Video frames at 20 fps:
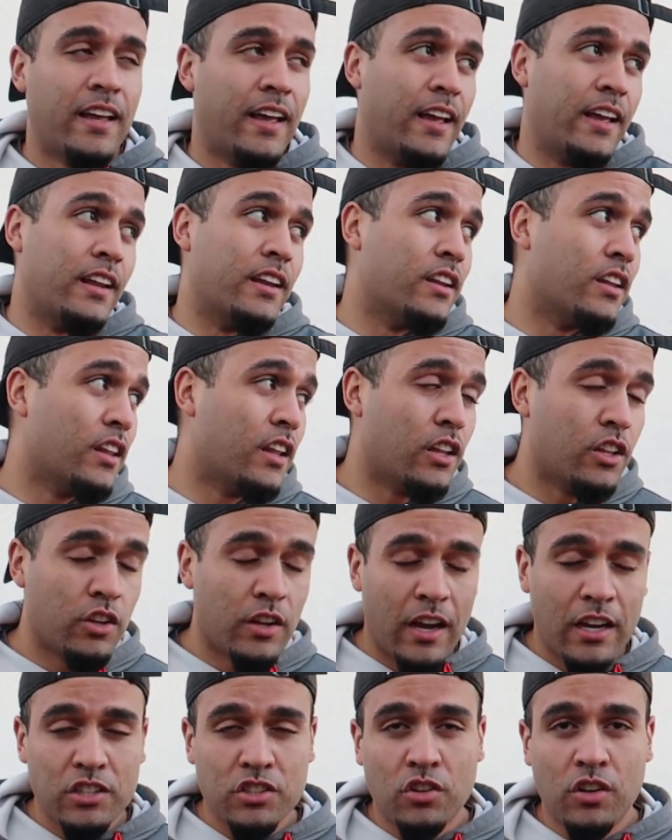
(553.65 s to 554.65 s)
and you
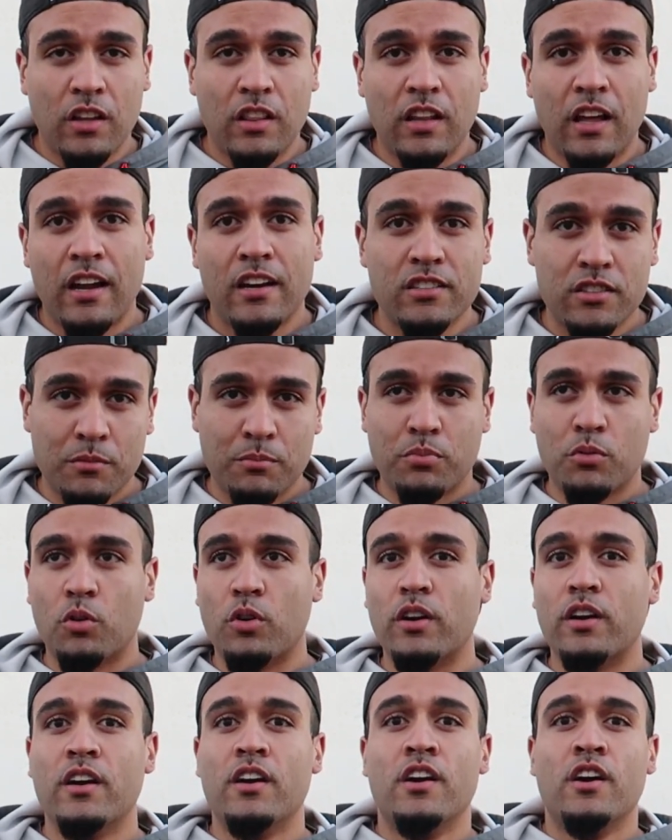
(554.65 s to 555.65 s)
guys showed a lot of
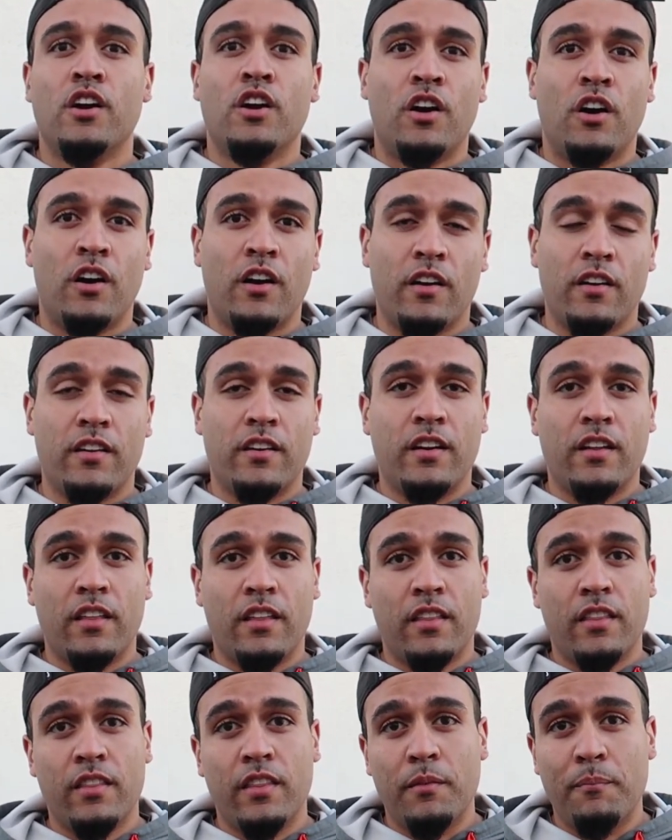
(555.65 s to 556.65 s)
support on
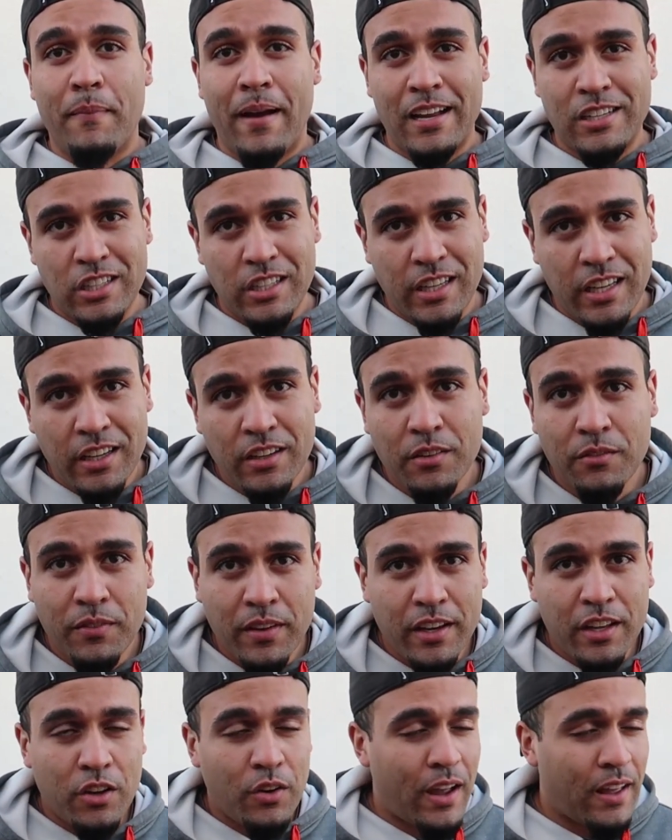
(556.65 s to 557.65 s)
the Magic Kingdom
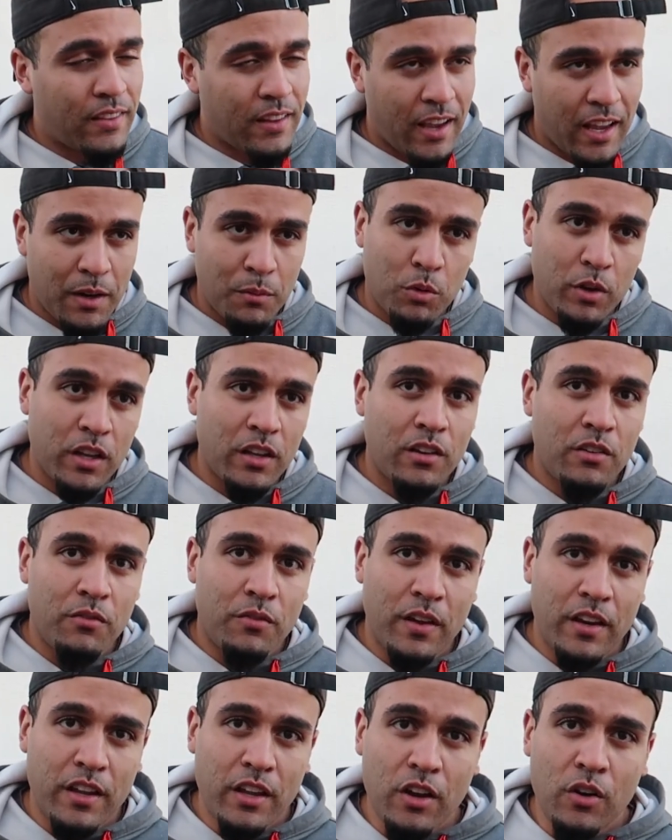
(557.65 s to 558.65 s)
video and the Animal Kingdom
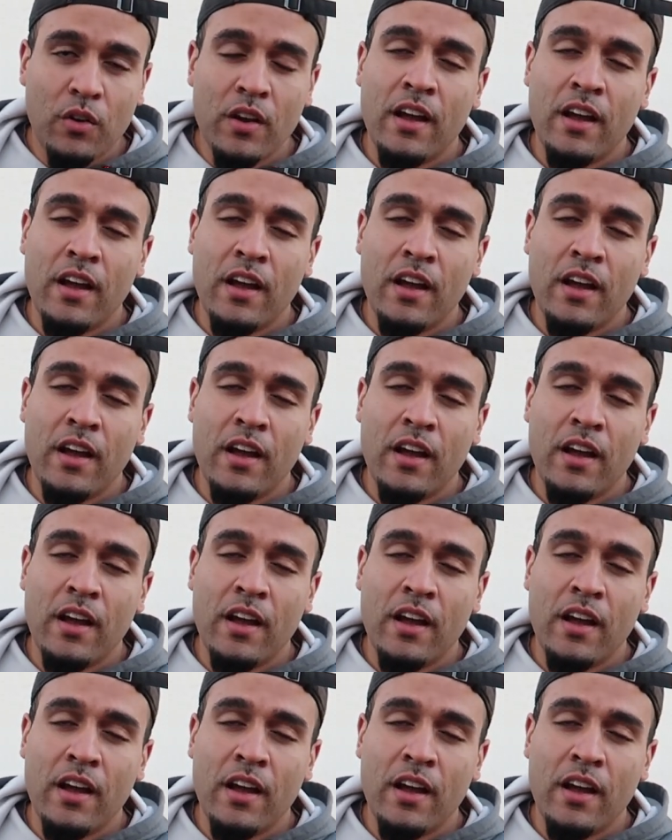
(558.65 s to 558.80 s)
video.